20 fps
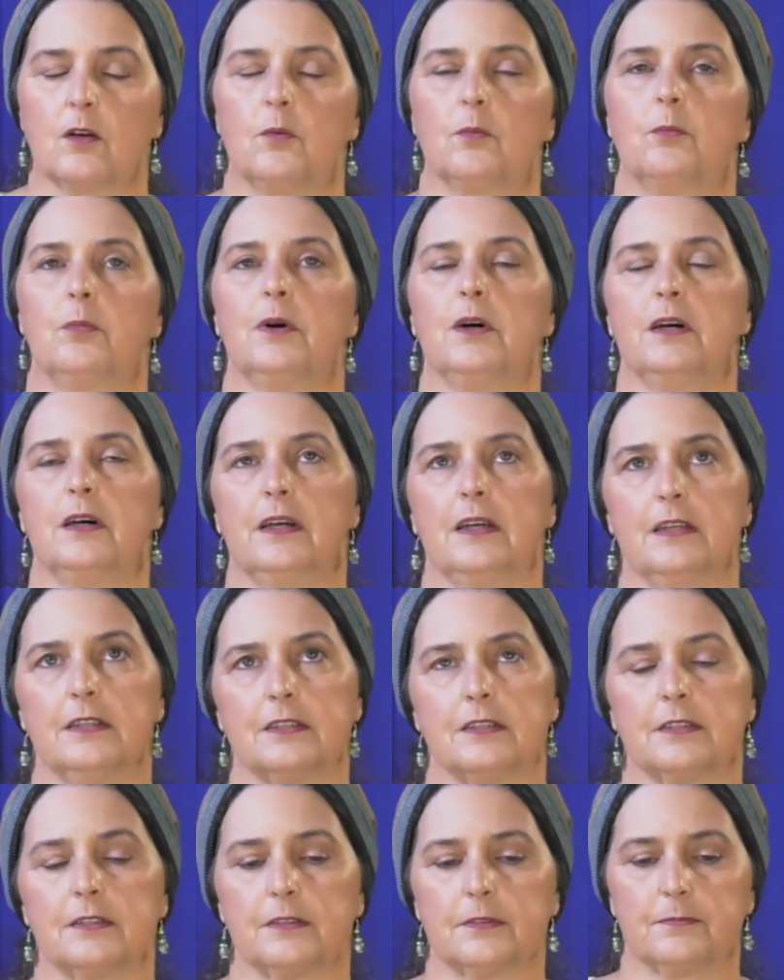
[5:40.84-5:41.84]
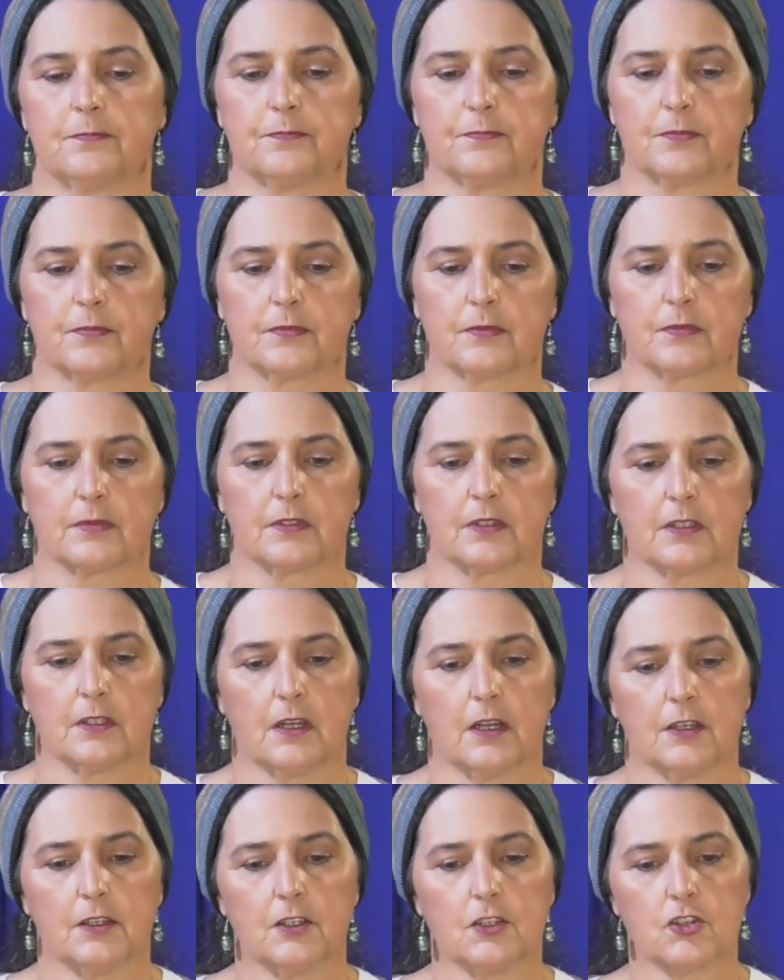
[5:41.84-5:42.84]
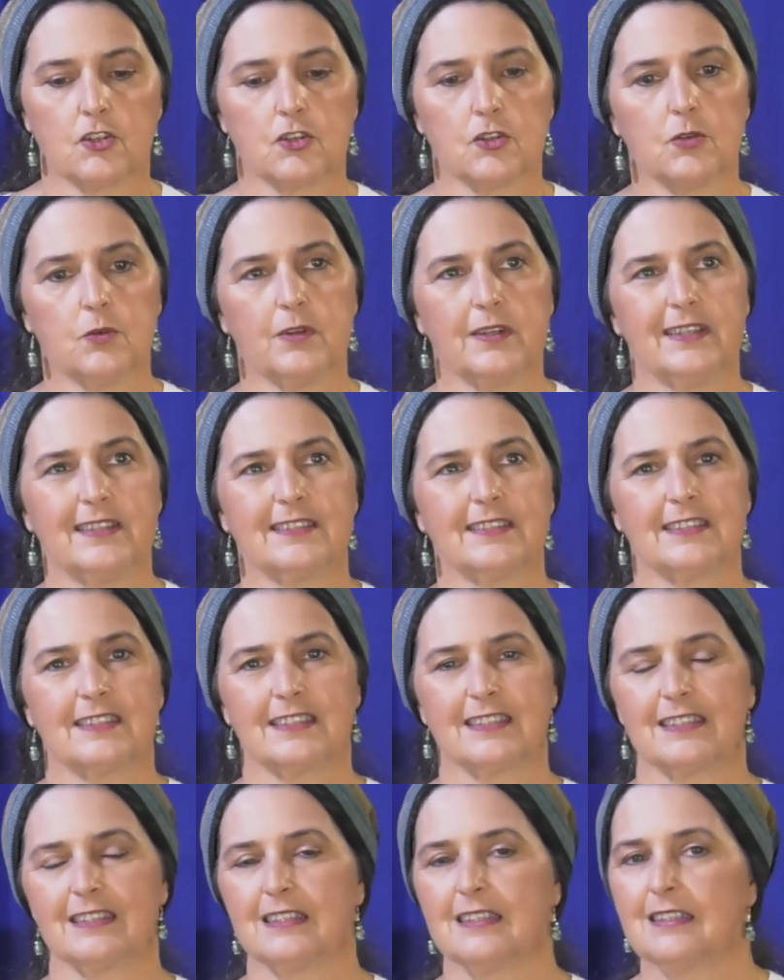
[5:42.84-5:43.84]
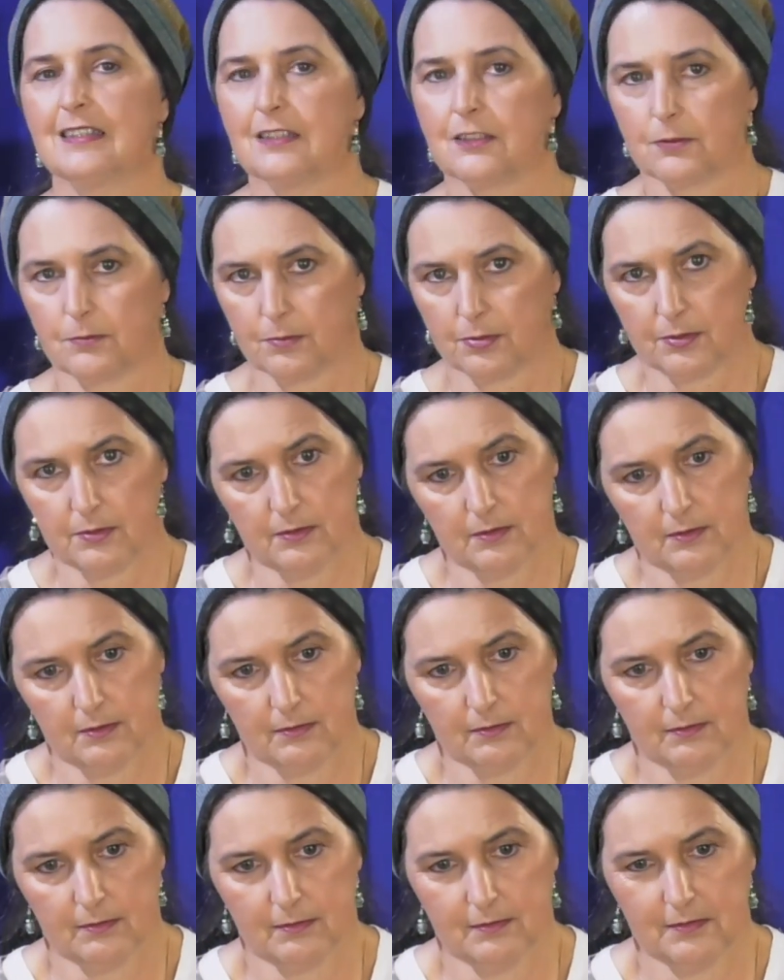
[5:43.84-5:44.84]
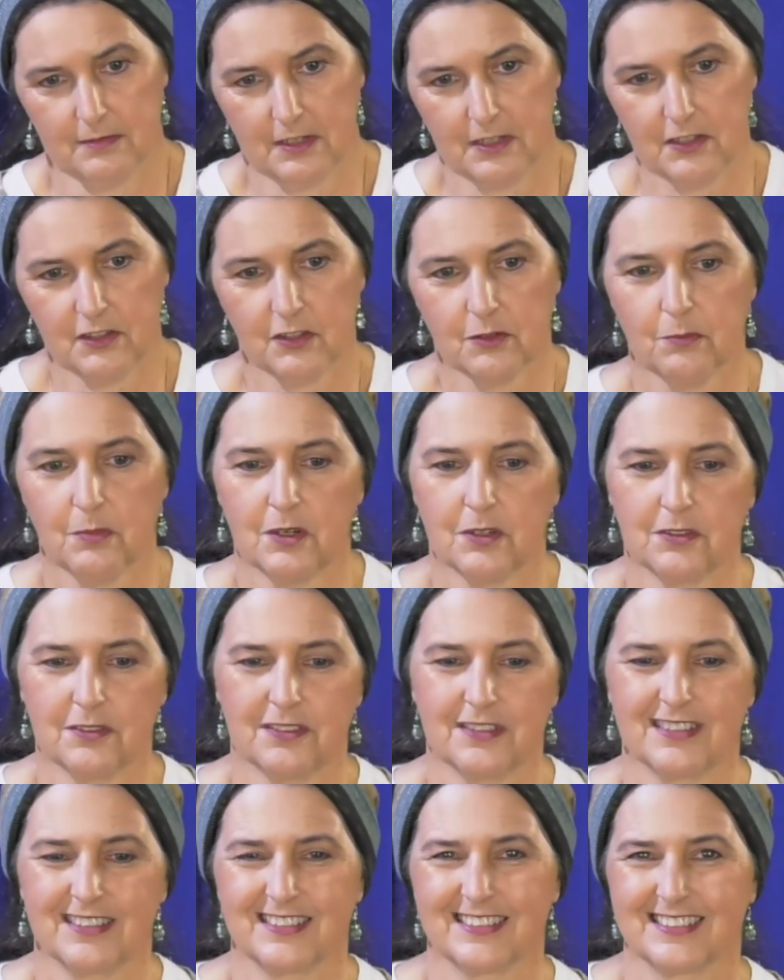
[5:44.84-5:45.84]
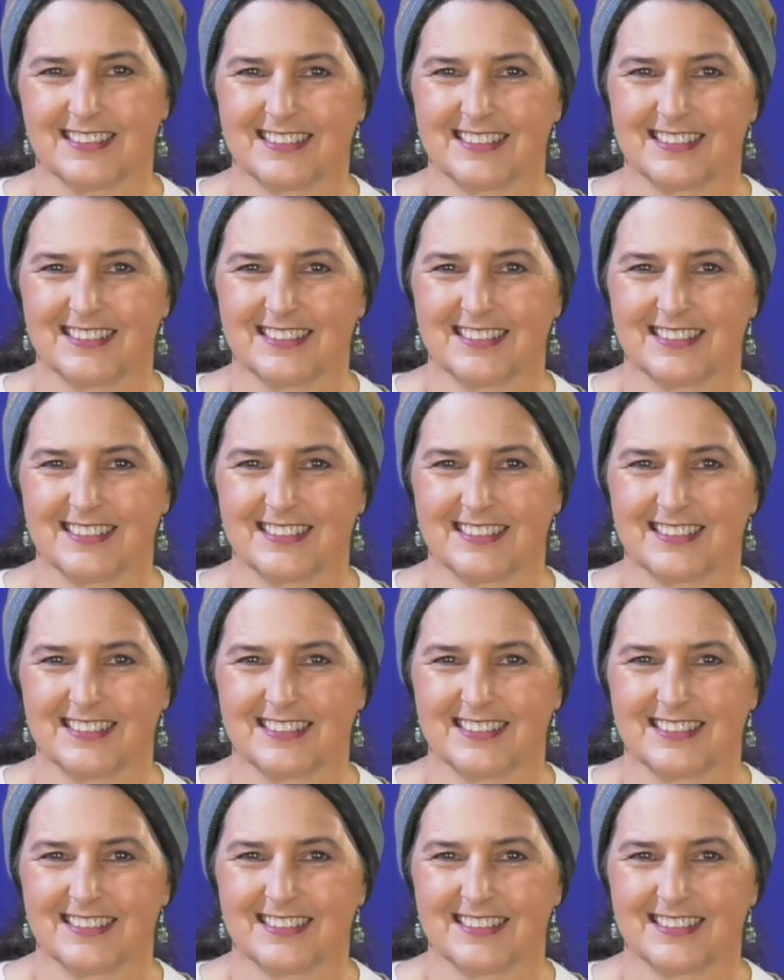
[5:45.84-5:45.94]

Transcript: But Yeshua is asleep in the boat.